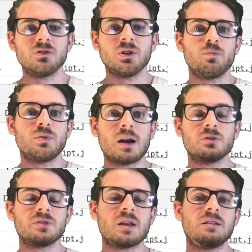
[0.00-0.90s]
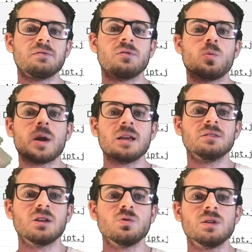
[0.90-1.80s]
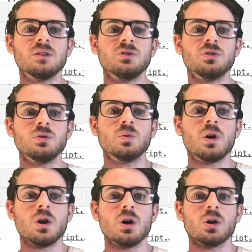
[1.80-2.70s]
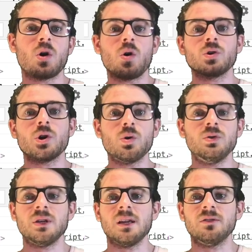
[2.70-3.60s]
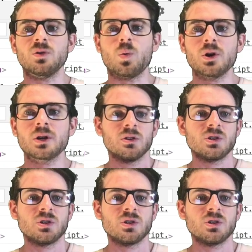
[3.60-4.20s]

Certain browsers had different ways that you need to call code to get it to work.